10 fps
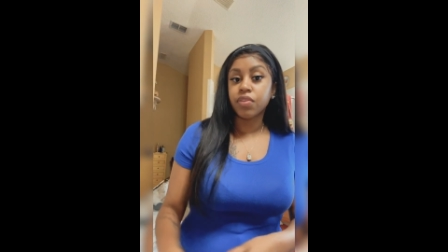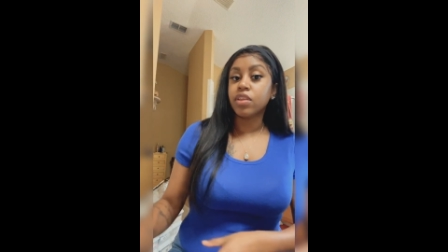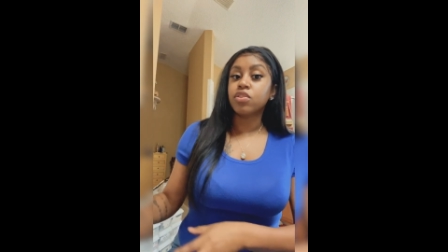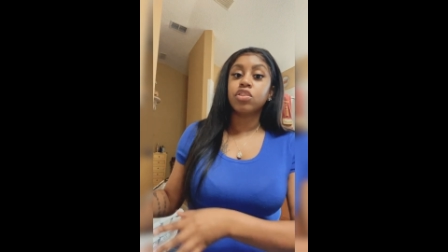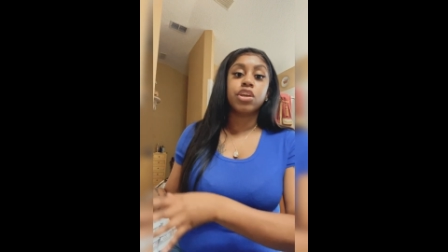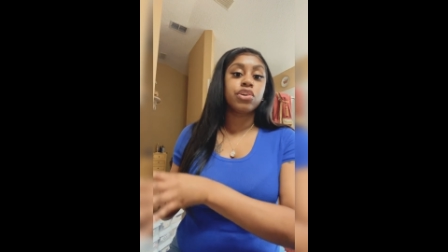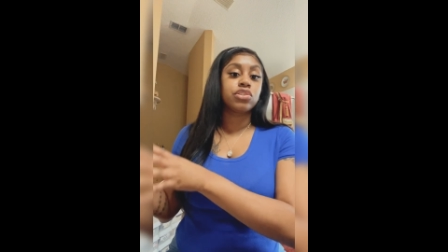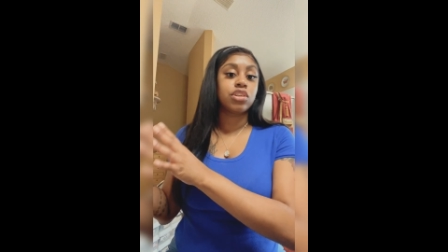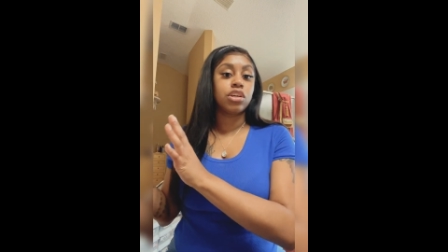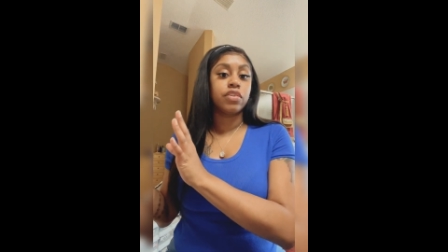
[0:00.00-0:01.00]
Then there's
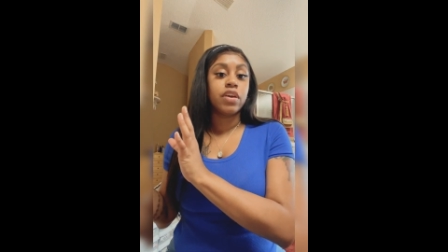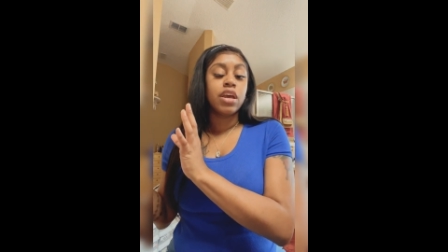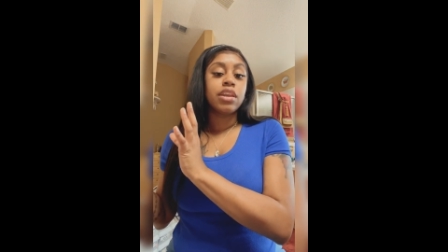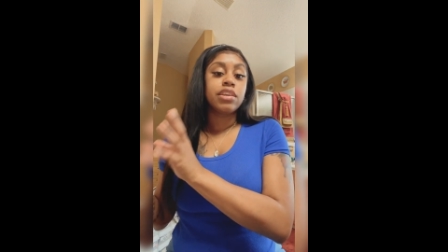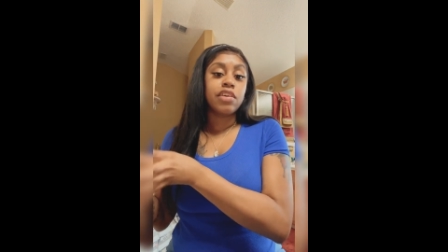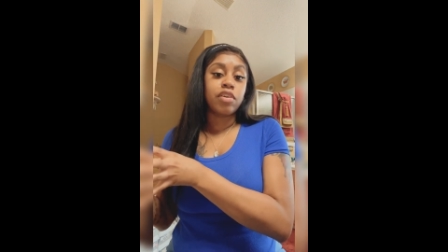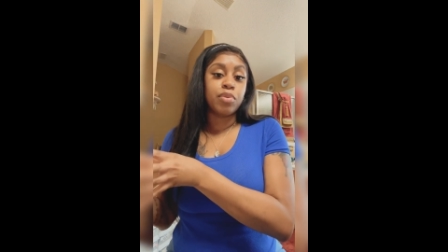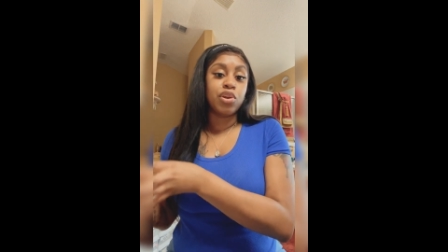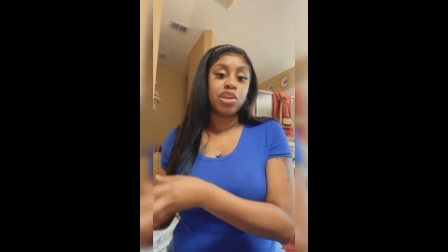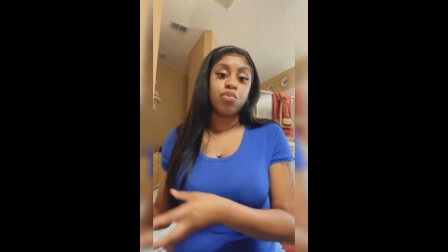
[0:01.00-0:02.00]
the deaf
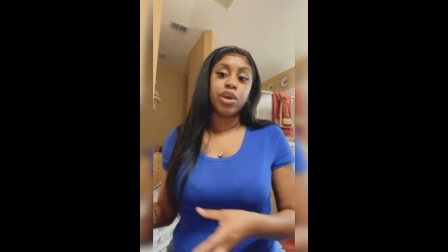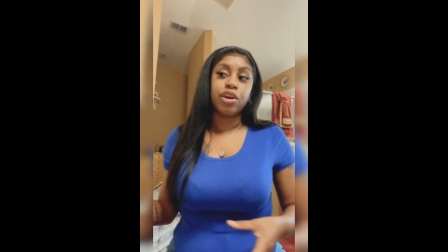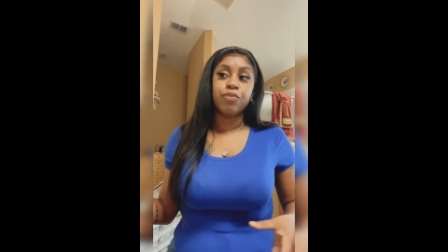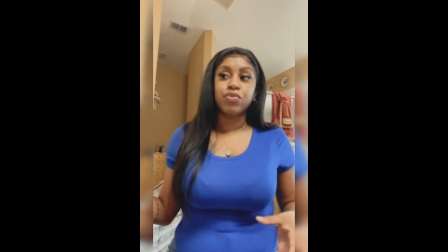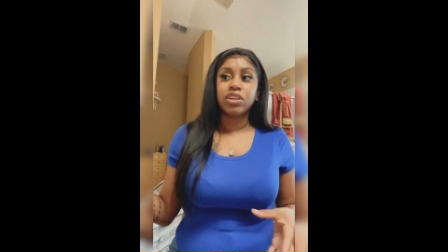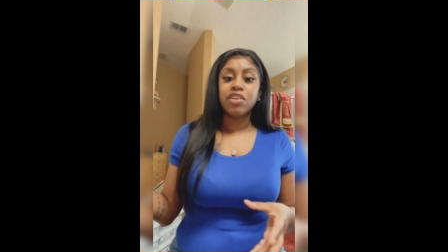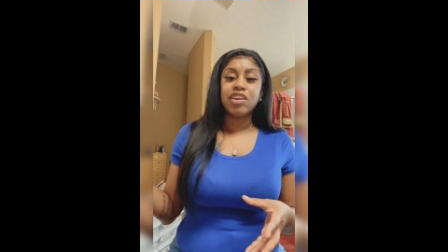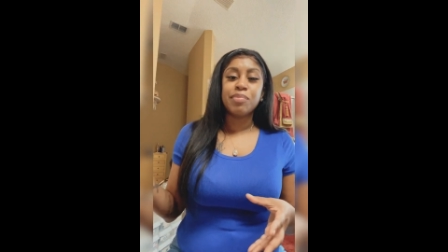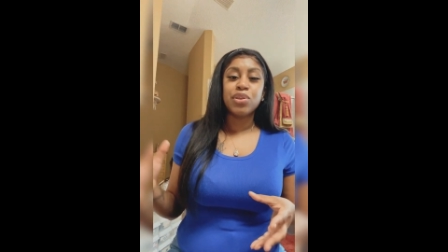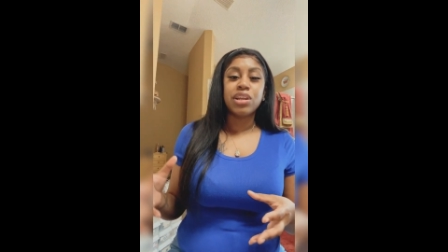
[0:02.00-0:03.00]
community, where the deaf
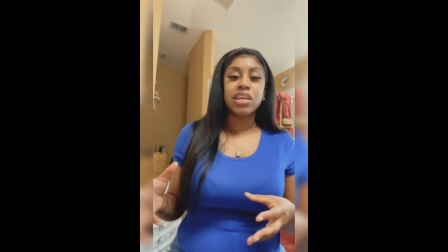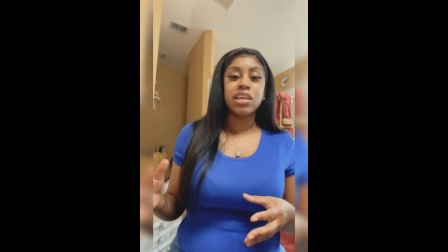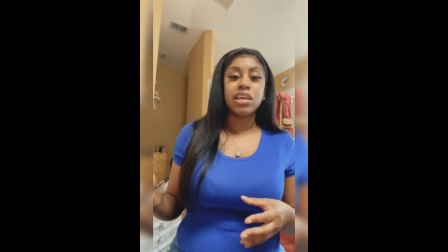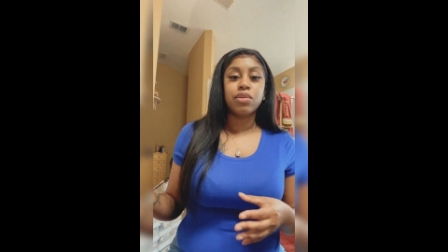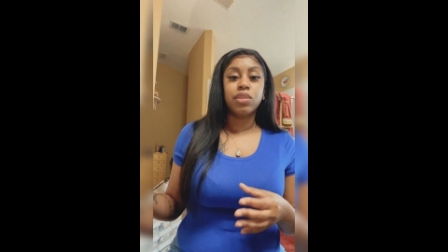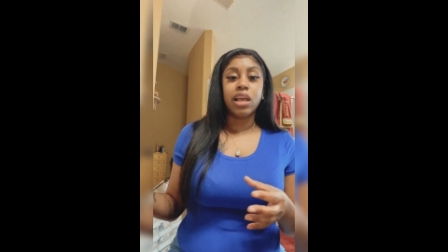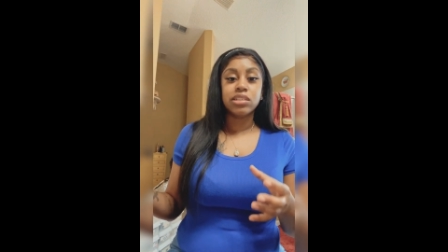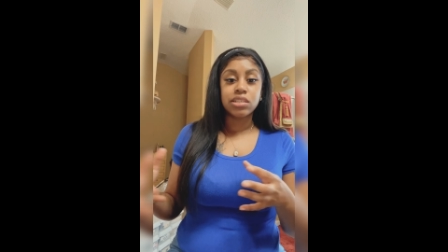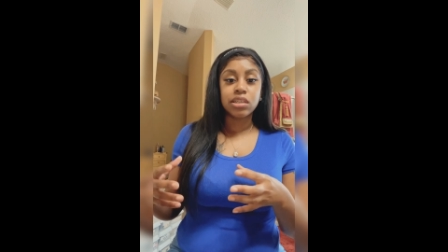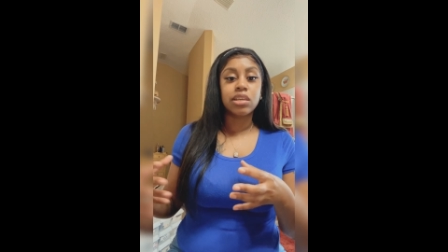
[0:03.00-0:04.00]
community likes
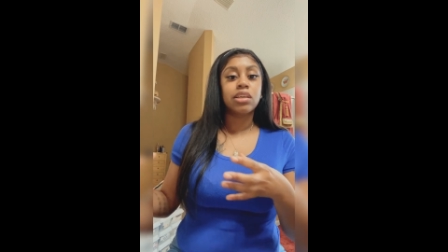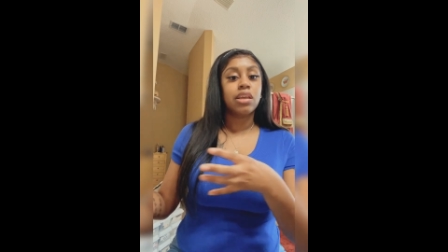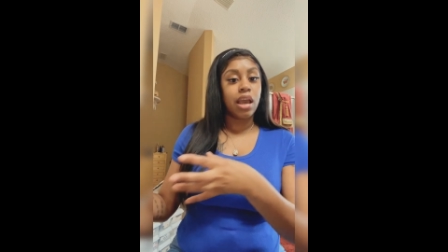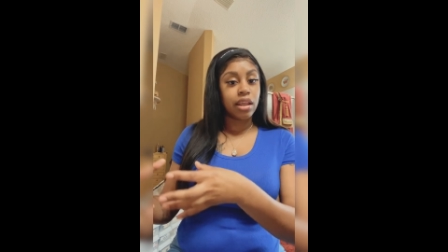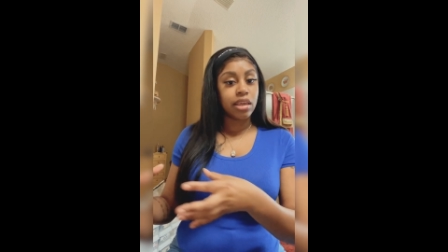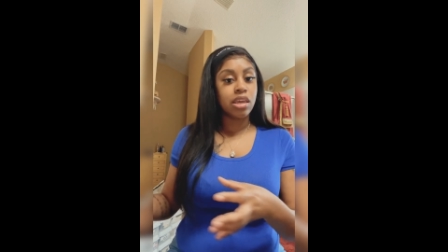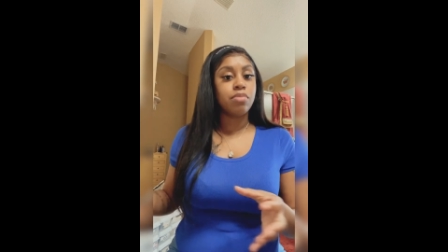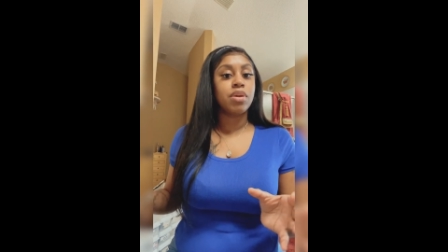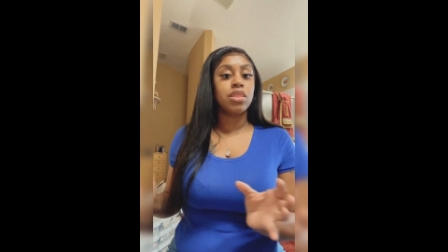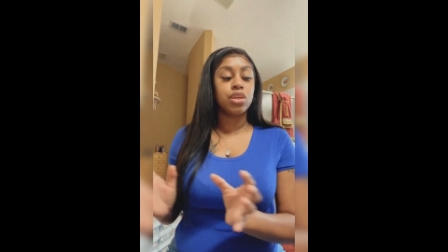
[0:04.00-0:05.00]
to kind of
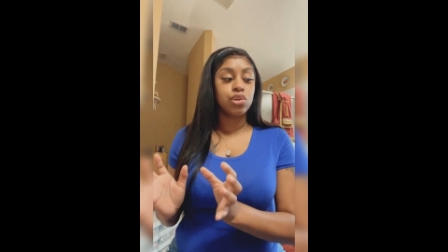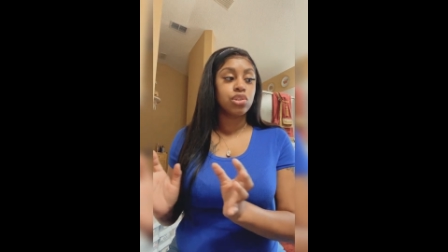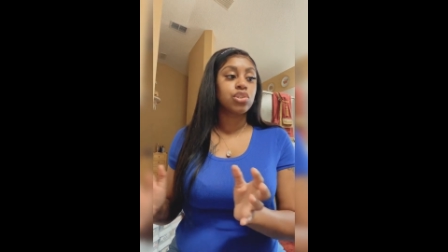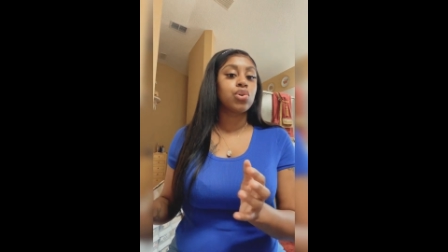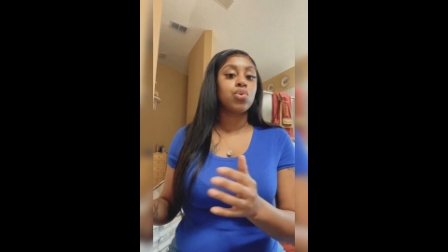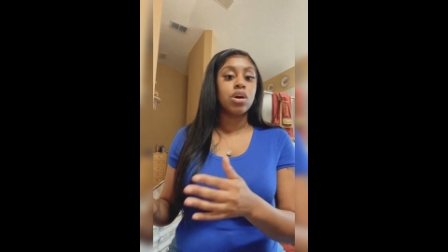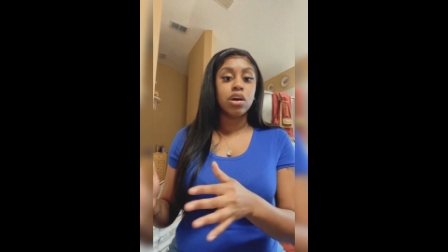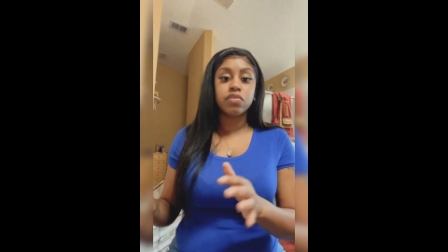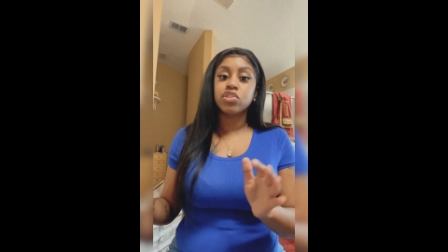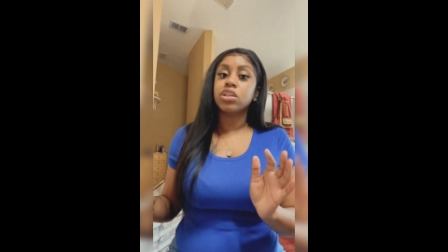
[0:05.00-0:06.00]
keep in their circle
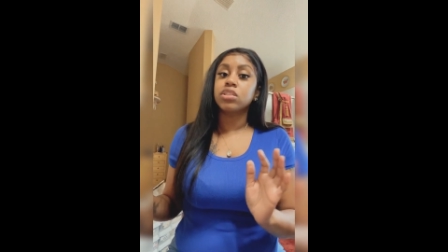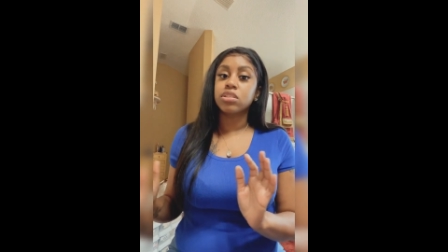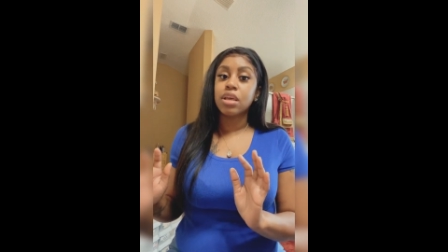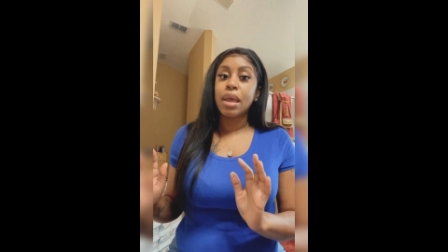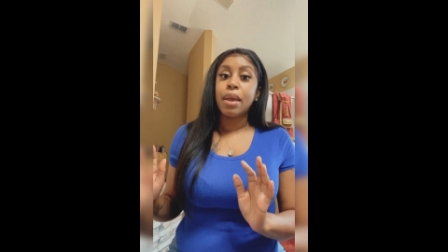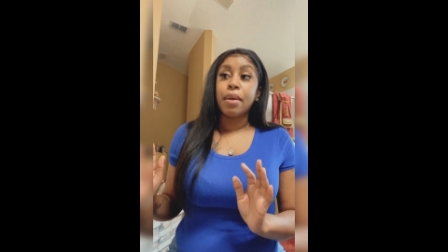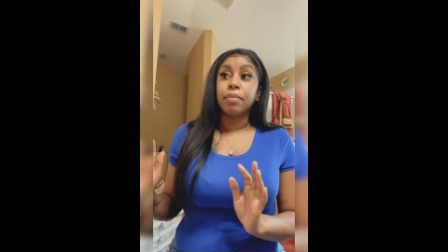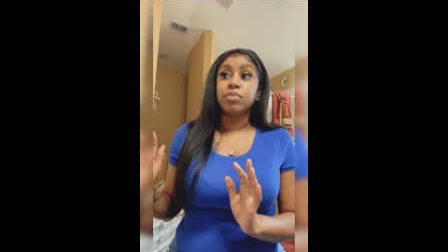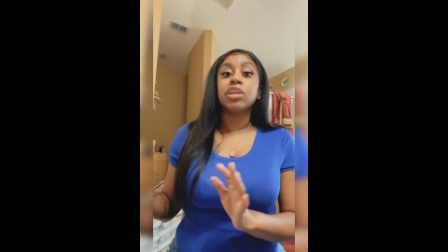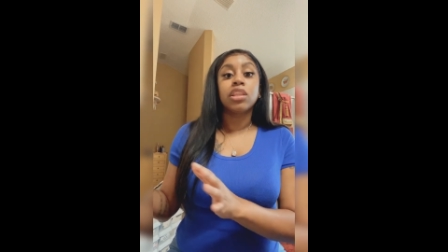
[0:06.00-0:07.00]
of just
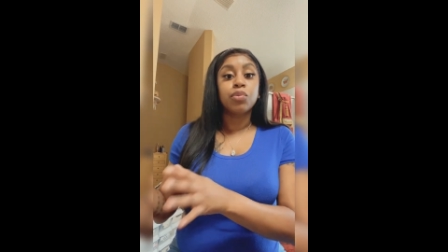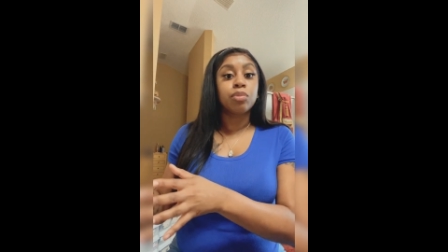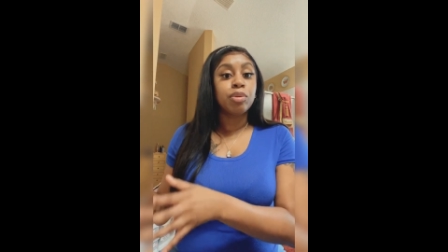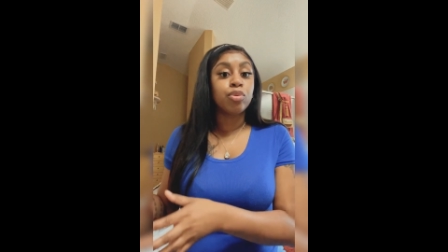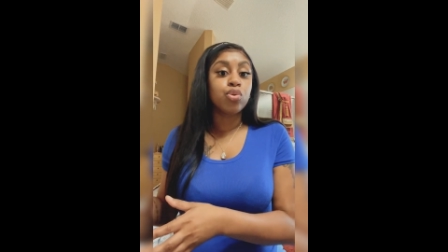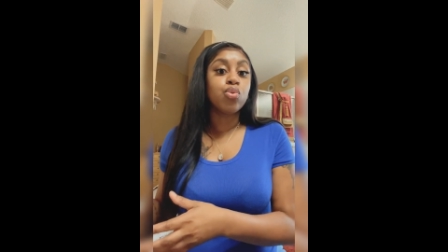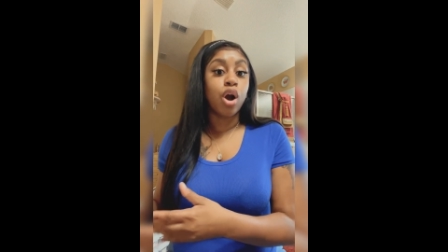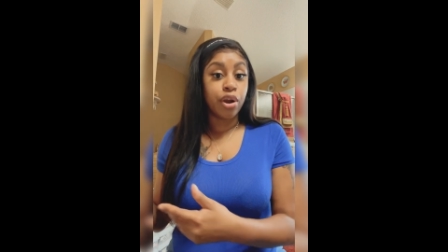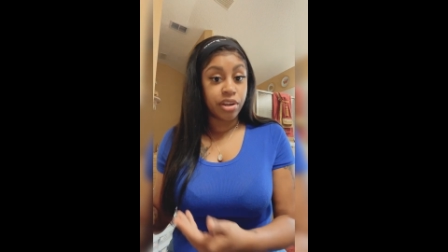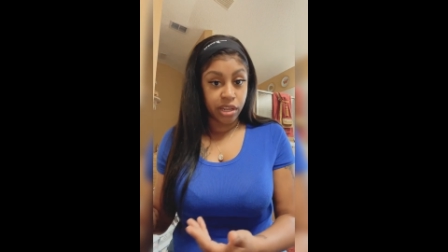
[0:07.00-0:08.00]
dealing with people who
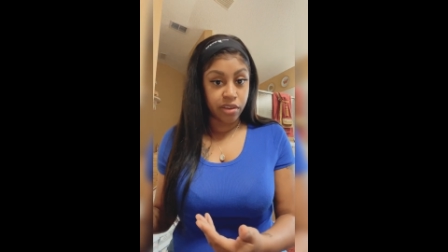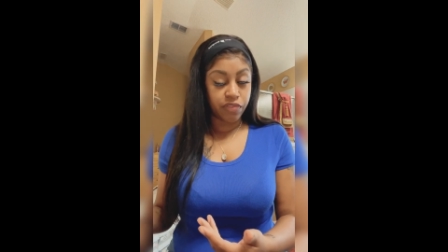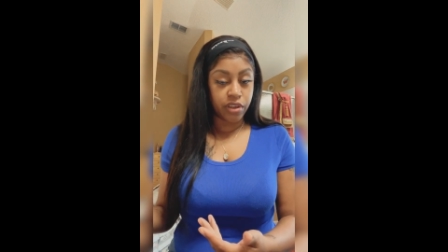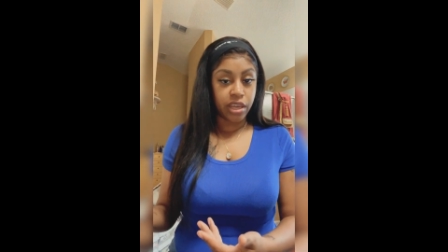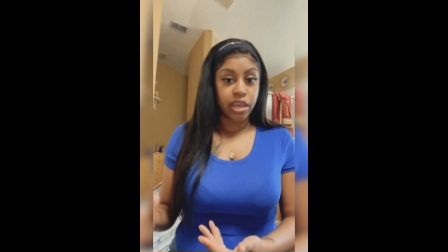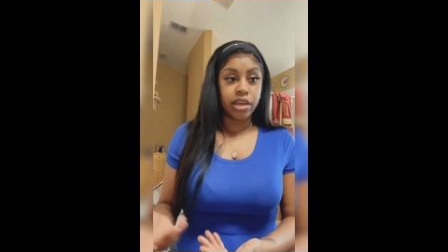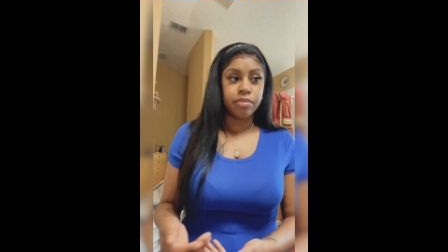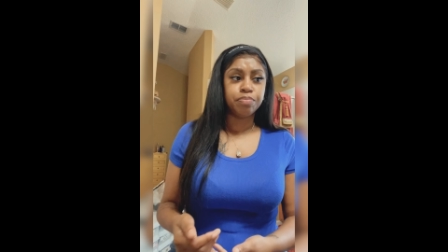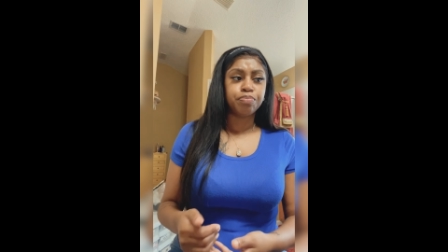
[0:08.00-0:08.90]
are deaf and